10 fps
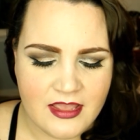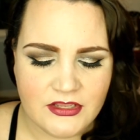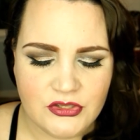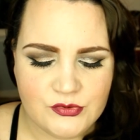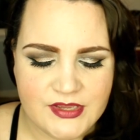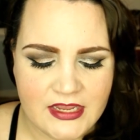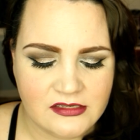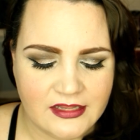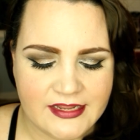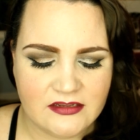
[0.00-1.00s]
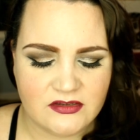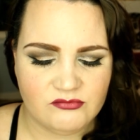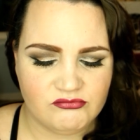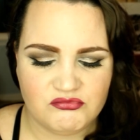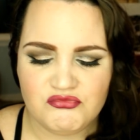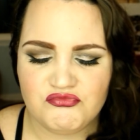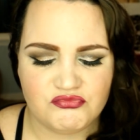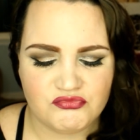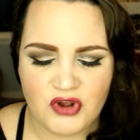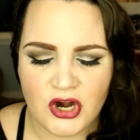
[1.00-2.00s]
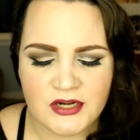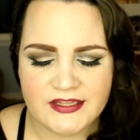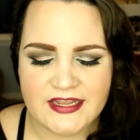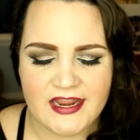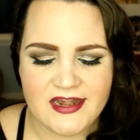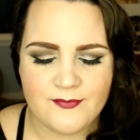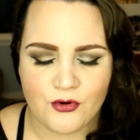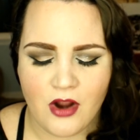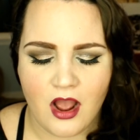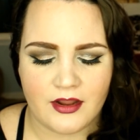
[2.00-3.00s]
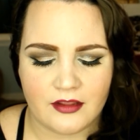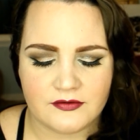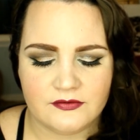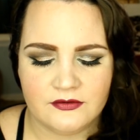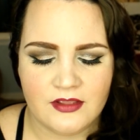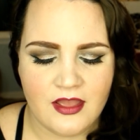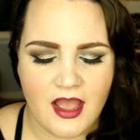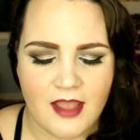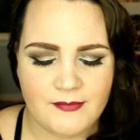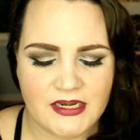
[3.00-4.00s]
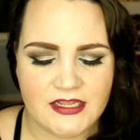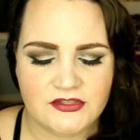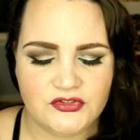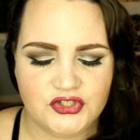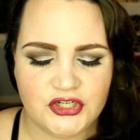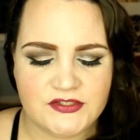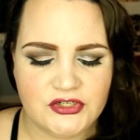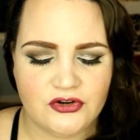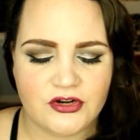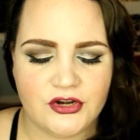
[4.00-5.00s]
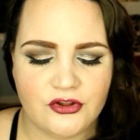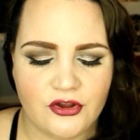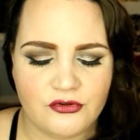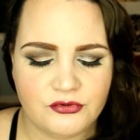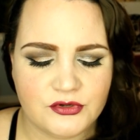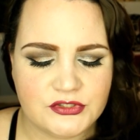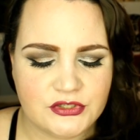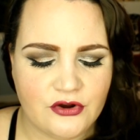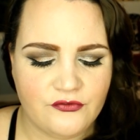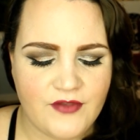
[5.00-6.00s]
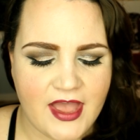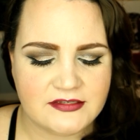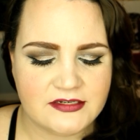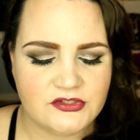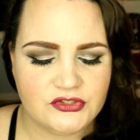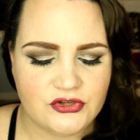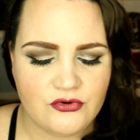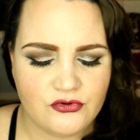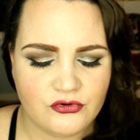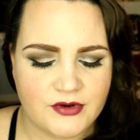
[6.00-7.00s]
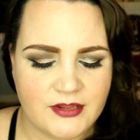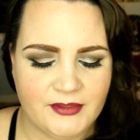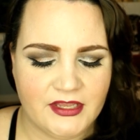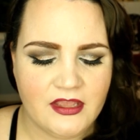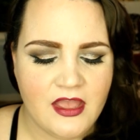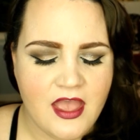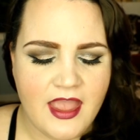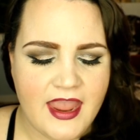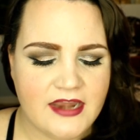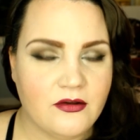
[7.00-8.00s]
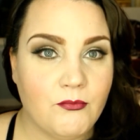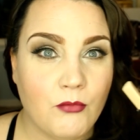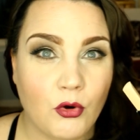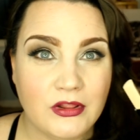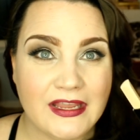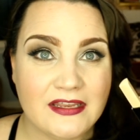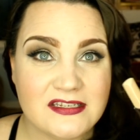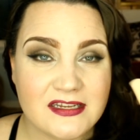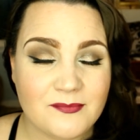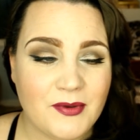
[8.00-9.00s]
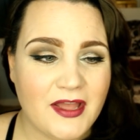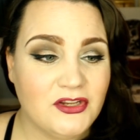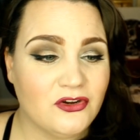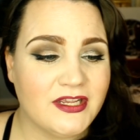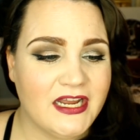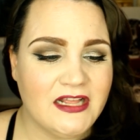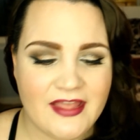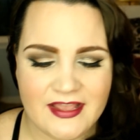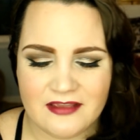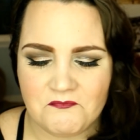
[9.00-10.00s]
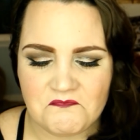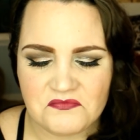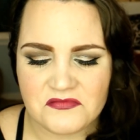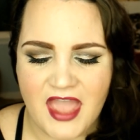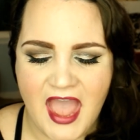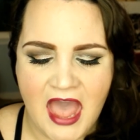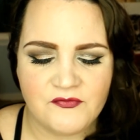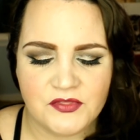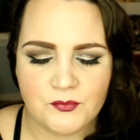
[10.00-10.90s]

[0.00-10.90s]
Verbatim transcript: you get like hardly any product I mean, it's just, you're going to go through it so fast. It's so creamy and emollient, but you're getting like half the